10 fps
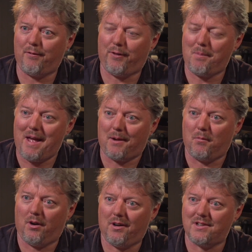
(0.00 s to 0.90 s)
flip out
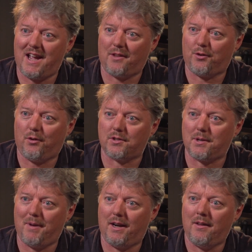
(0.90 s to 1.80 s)
monitors outdoors.
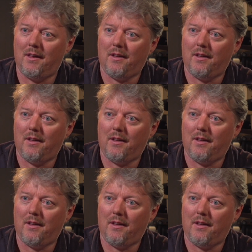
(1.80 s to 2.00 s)
I mean,